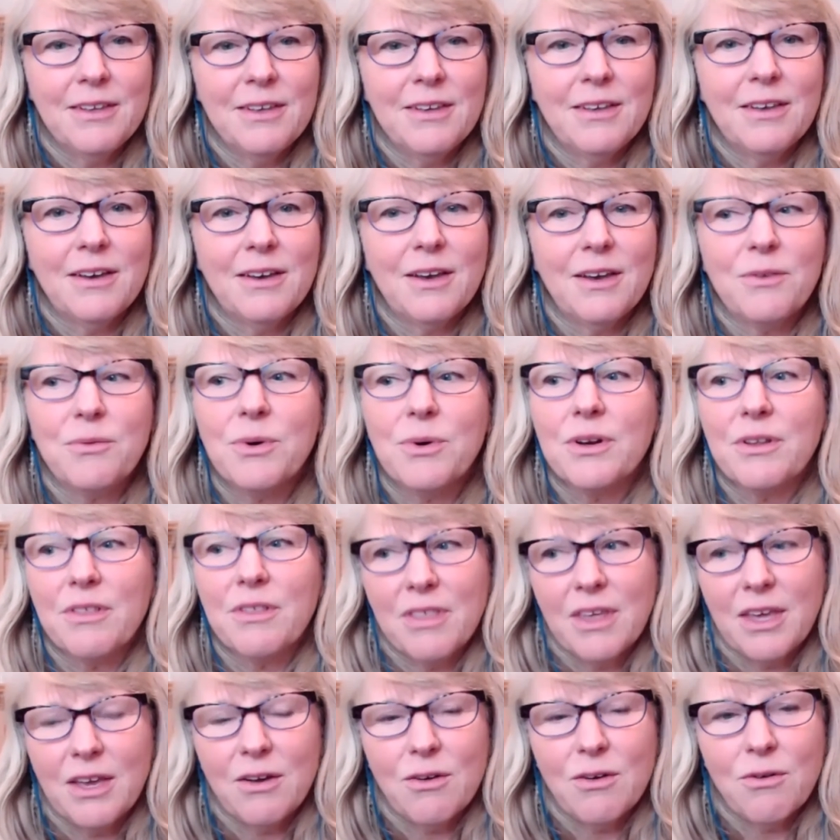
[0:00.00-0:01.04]
I want to
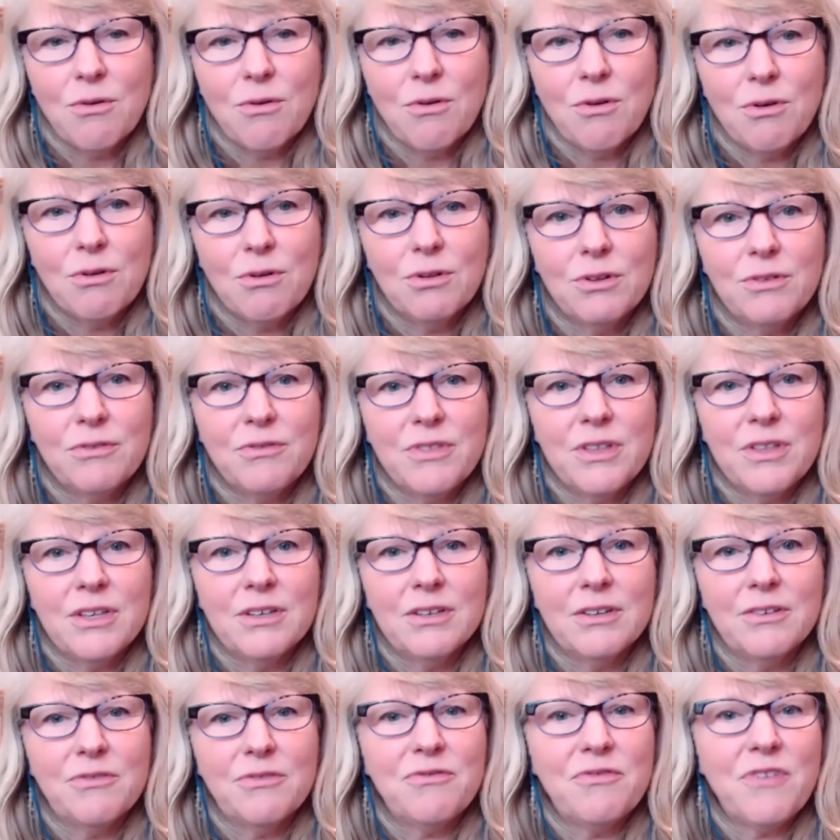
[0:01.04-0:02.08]
thank all of
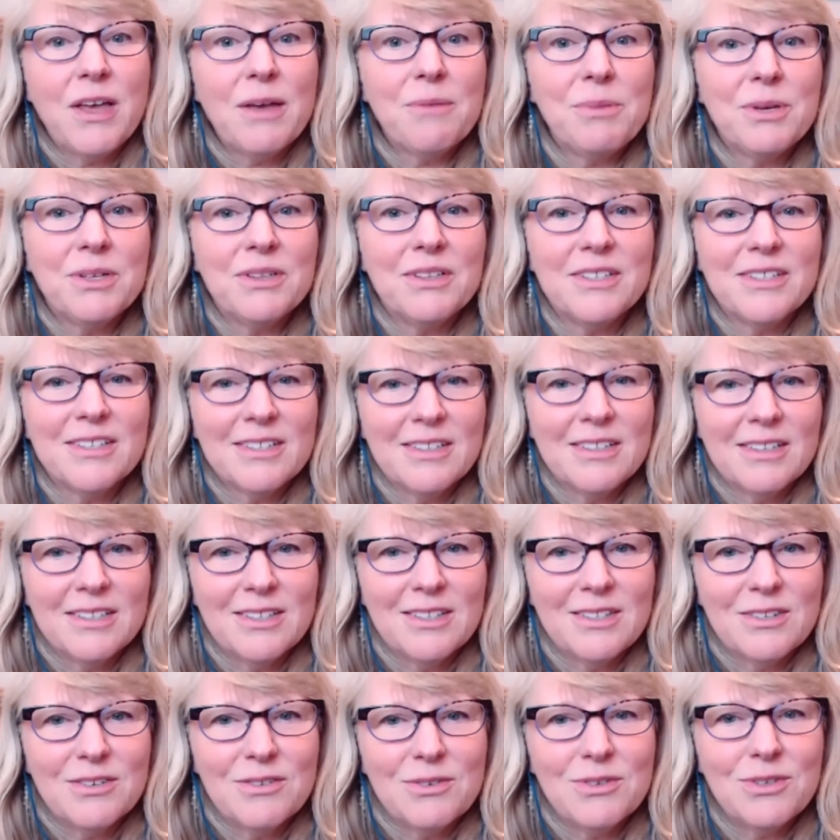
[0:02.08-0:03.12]
the fabulous
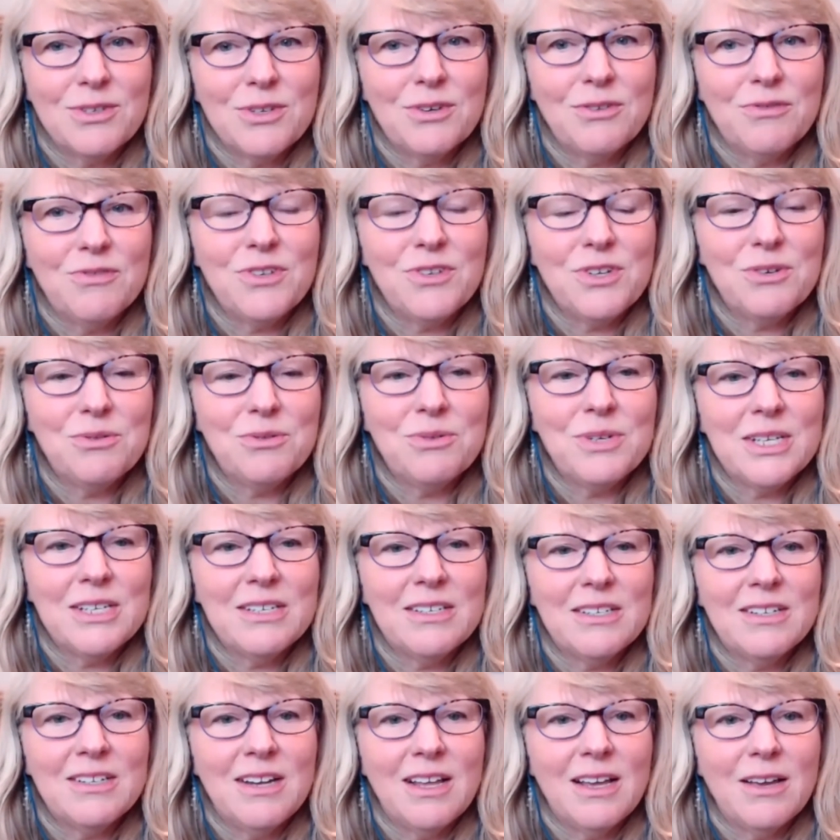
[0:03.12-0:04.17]
listeners who've tuned in
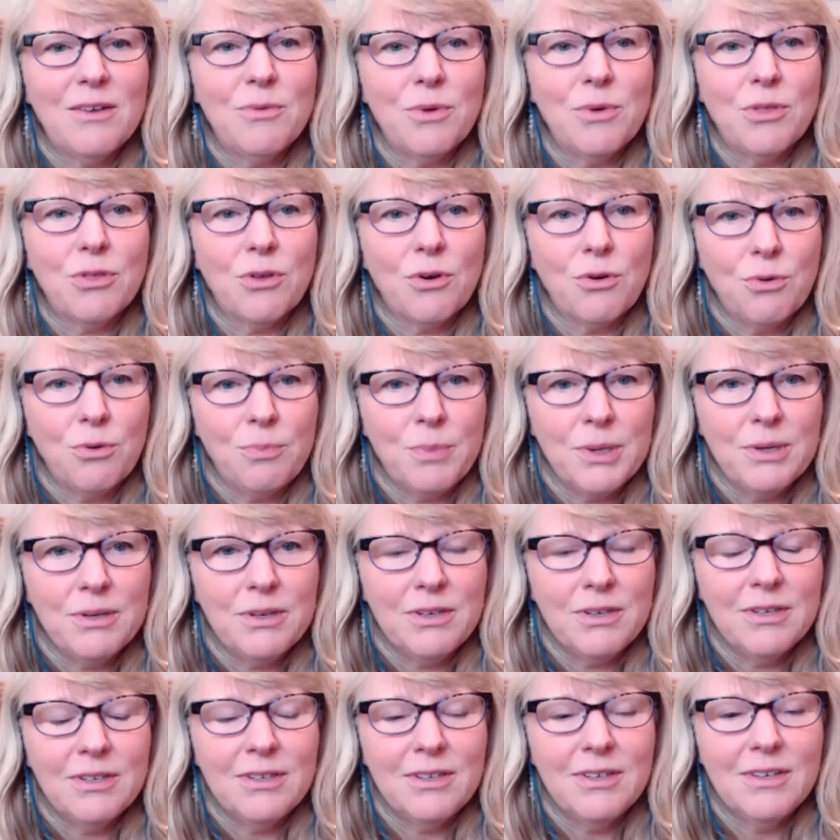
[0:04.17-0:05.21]
today with
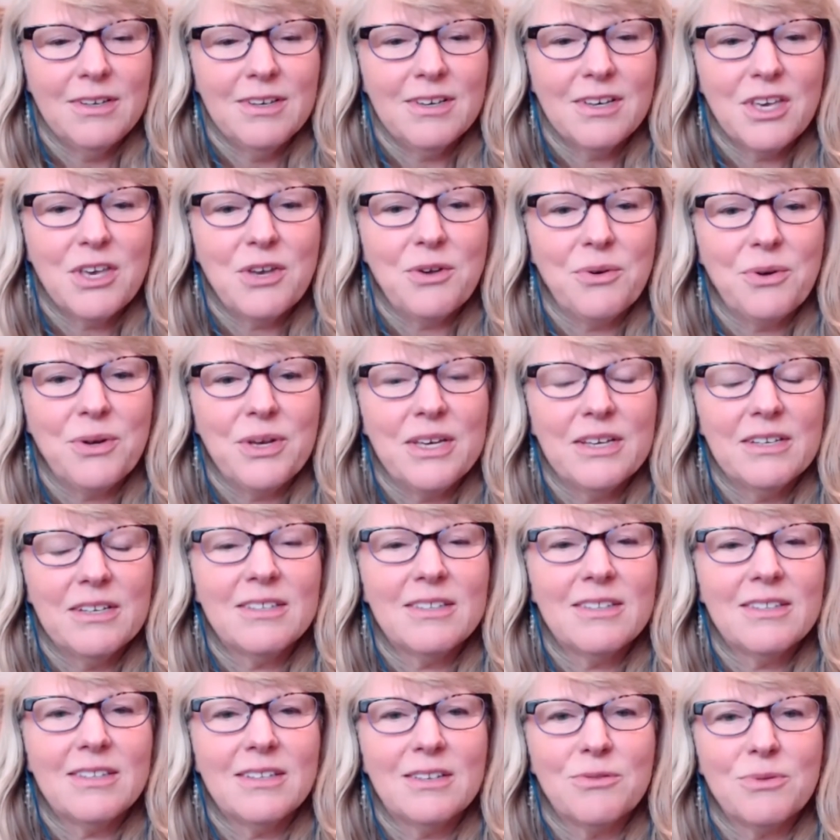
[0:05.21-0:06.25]
open,
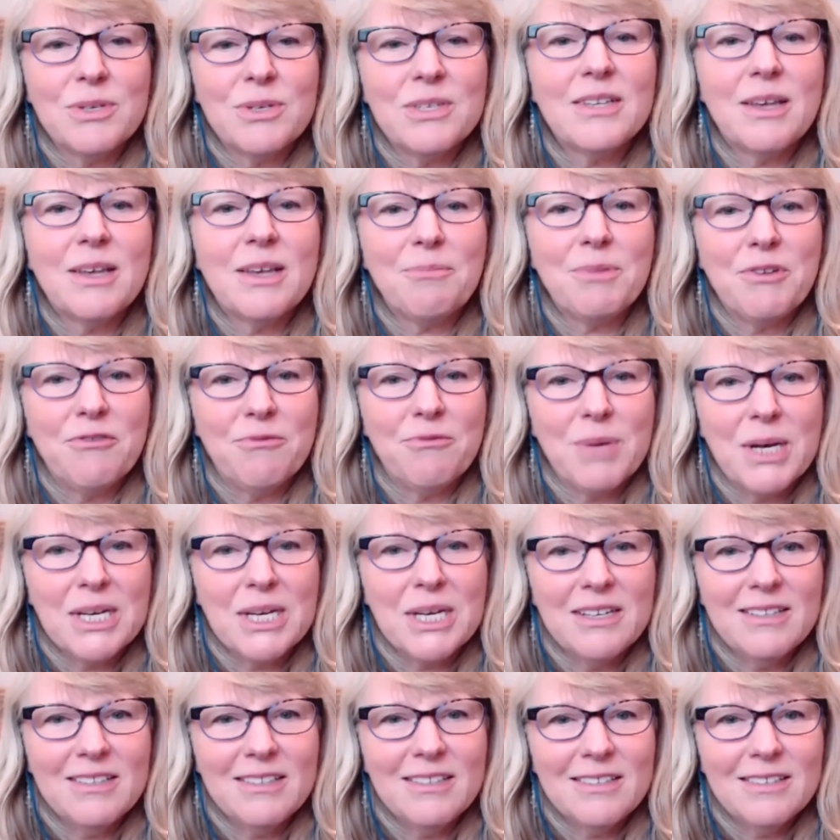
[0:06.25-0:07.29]
curious, and receptive
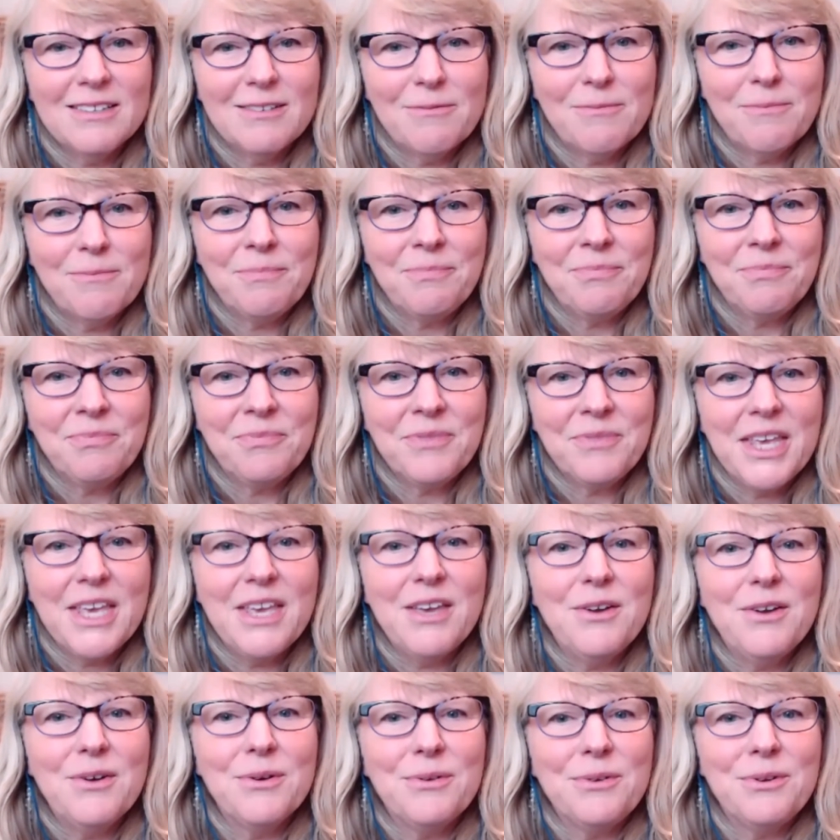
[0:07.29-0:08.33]
minds,
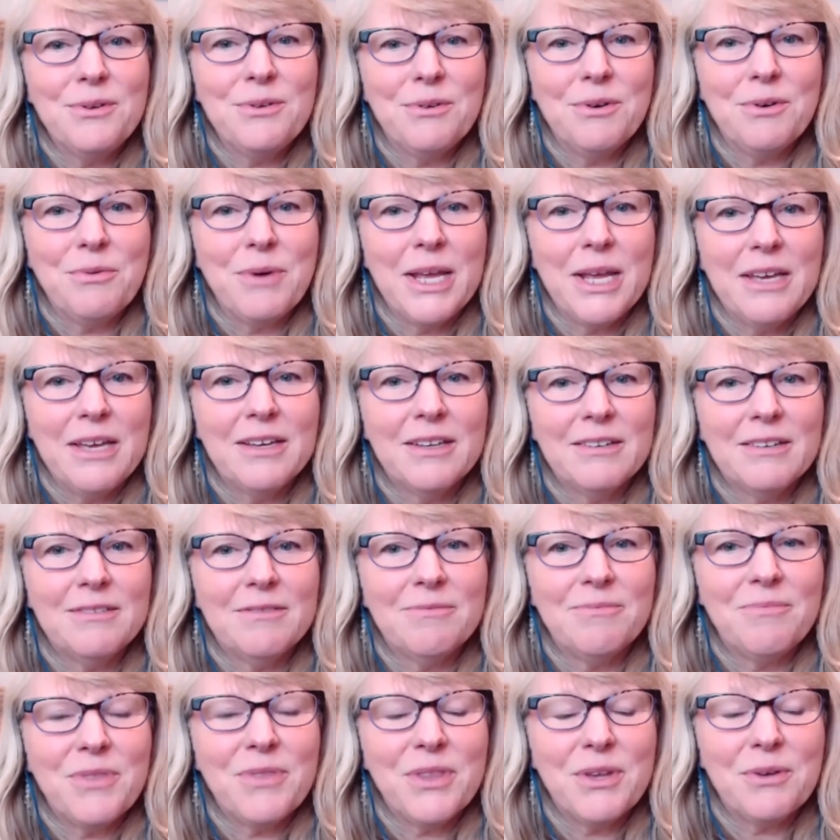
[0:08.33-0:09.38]
eager to
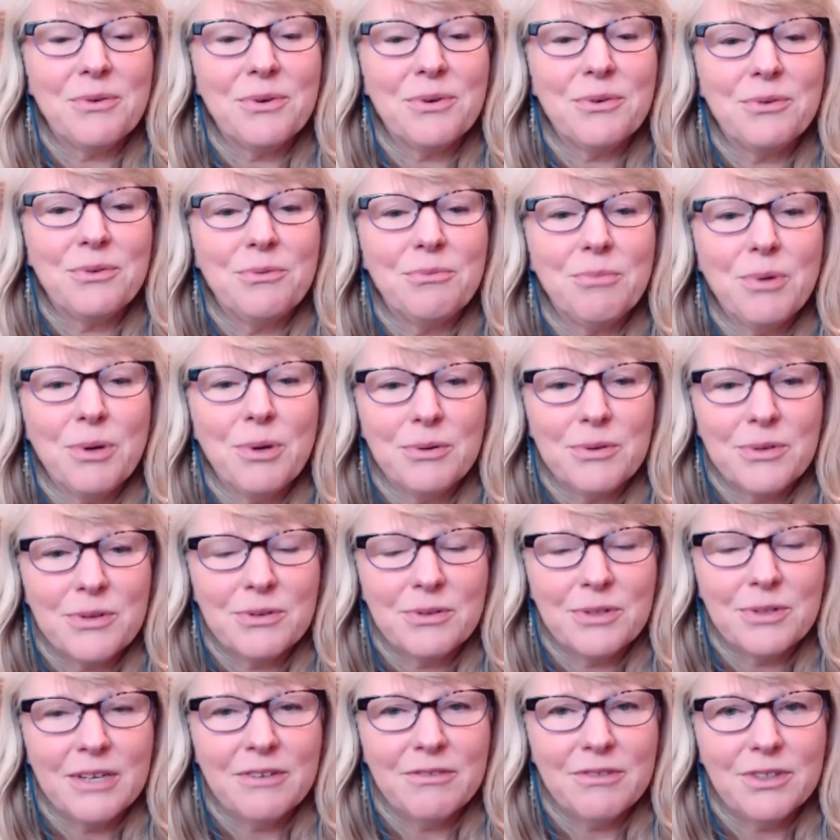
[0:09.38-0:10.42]
awaken their own
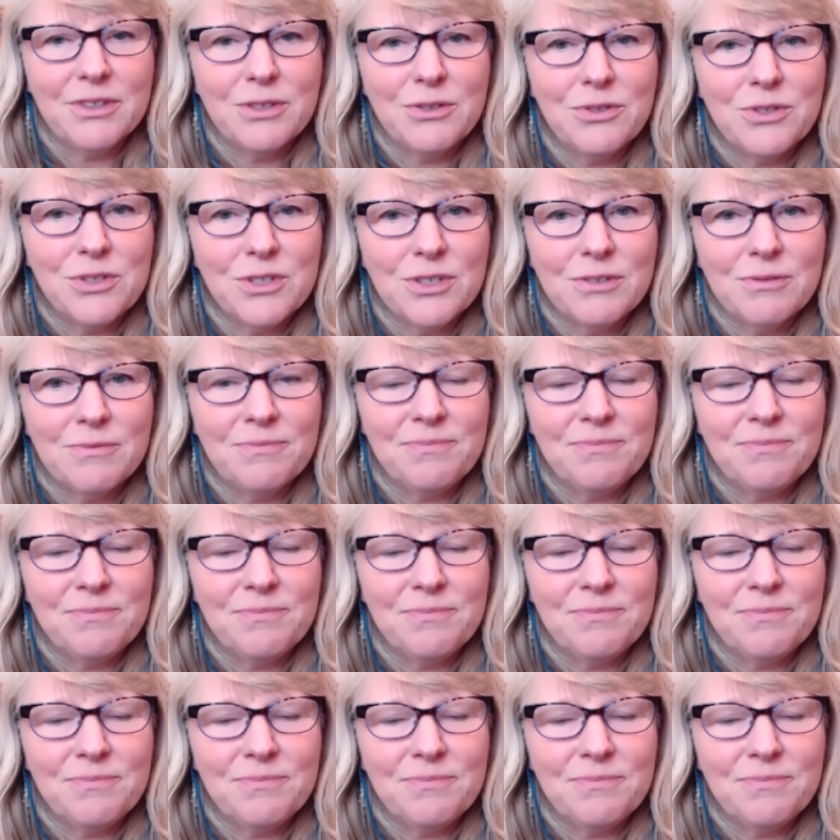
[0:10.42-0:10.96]
personal evolution.